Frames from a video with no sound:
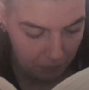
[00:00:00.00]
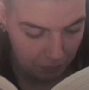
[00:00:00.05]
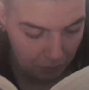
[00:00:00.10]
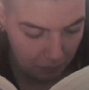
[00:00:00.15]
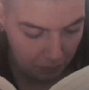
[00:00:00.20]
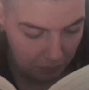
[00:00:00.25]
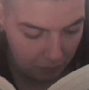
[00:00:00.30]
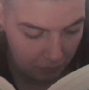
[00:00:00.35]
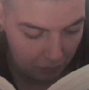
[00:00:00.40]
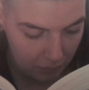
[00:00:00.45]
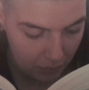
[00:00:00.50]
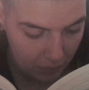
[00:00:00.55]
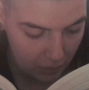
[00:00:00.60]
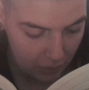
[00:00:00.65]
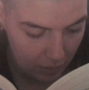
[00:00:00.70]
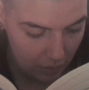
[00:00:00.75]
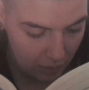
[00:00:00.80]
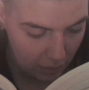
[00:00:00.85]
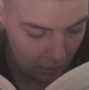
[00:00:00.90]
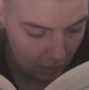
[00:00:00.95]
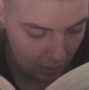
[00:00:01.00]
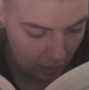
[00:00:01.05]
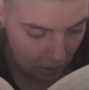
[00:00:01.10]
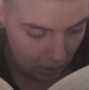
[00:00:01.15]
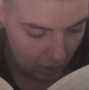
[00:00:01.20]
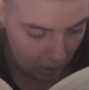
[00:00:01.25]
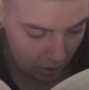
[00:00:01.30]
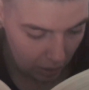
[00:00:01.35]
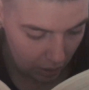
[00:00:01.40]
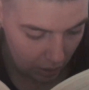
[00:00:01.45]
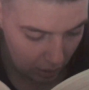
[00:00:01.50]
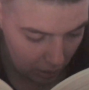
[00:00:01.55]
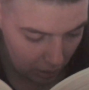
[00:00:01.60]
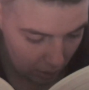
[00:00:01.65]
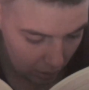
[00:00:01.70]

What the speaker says: Nobody speaks.